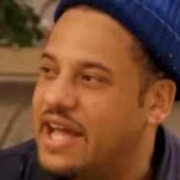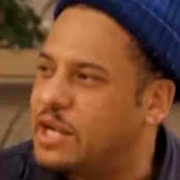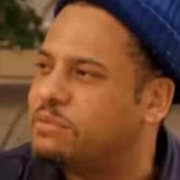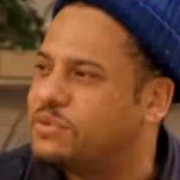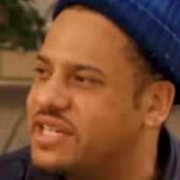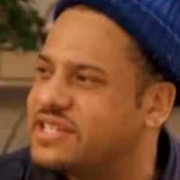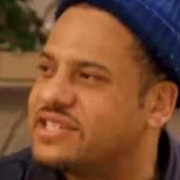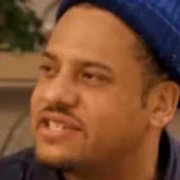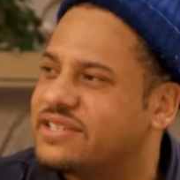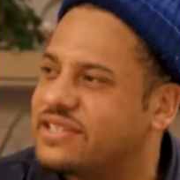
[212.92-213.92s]
Edible
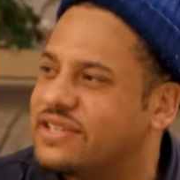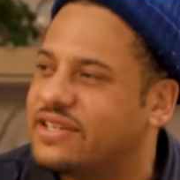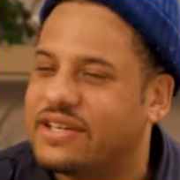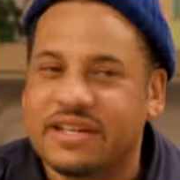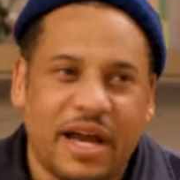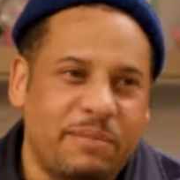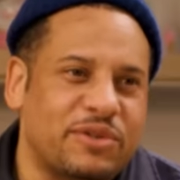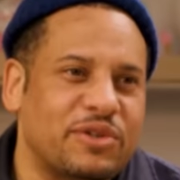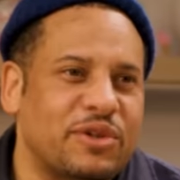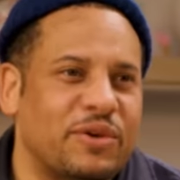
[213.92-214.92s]
dishes. Yeah.
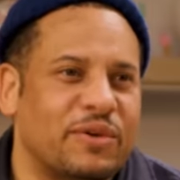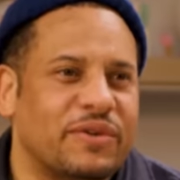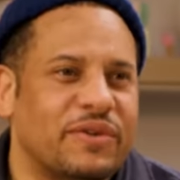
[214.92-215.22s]
Coming soon.